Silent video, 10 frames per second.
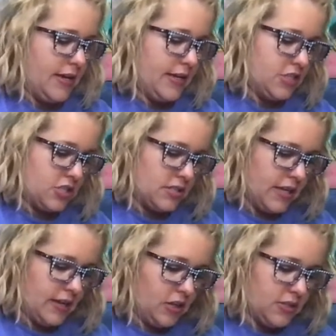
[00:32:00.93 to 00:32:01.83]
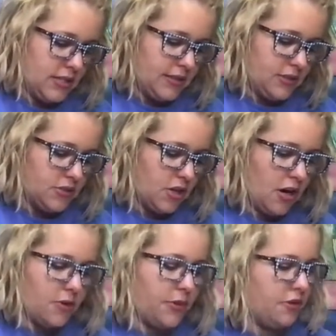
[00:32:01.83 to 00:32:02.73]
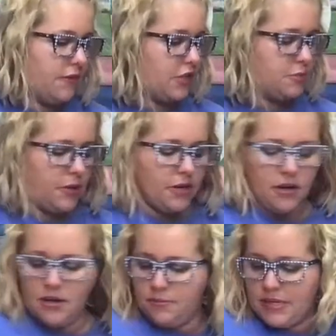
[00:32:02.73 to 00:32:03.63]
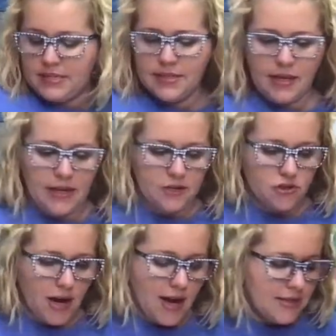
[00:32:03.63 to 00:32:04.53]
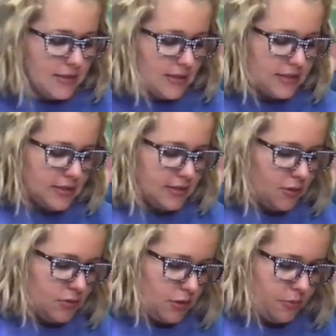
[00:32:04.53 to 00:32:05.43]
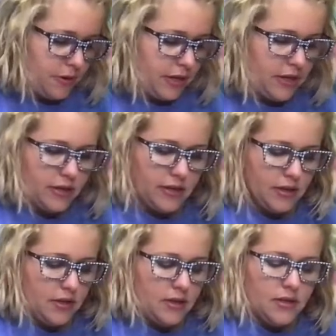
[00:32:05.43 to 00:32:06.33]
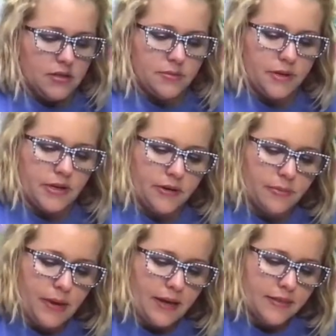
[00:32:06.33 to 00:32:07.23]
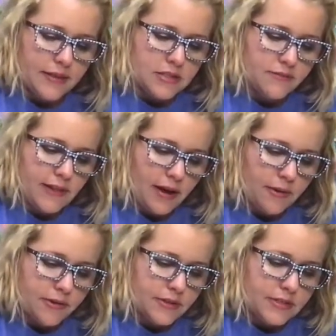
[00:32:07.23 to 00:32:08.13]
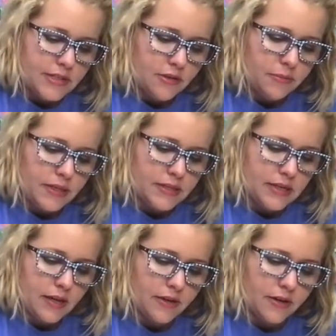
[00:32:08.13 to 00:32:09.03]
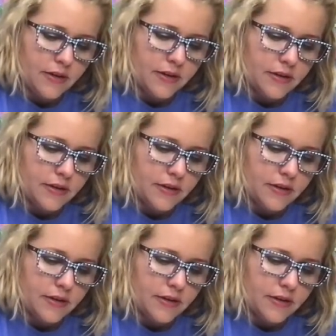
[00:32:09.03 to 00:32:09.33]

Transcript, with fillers: It just, it looks a little dark when you first put it on, but it's like it dries and it's so, so pretty. So we're going to go ahead and paint this flower, the teal mint color.